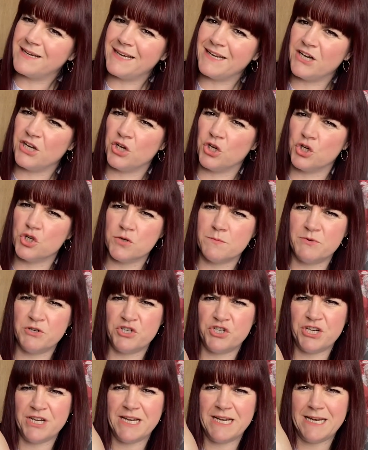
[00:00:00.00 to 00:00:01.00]

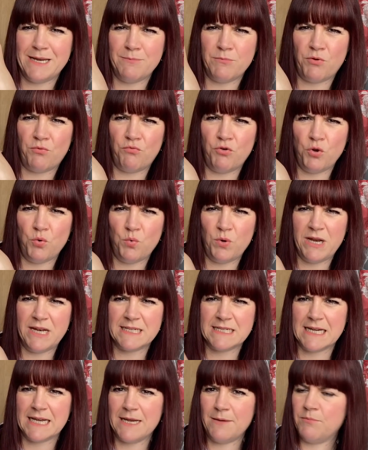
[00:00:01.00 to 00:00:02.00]
aubergine maroony
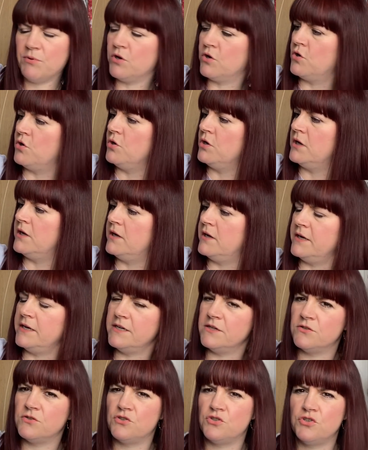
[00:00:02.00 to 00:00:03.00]
type colour.
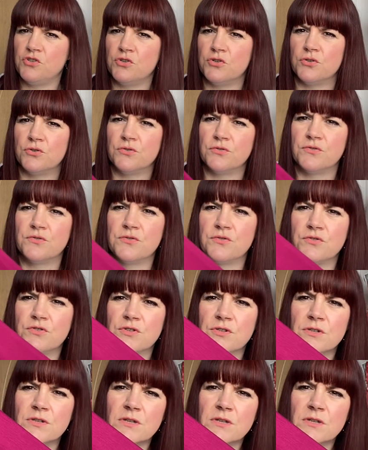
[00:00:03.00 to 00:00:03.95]
It's just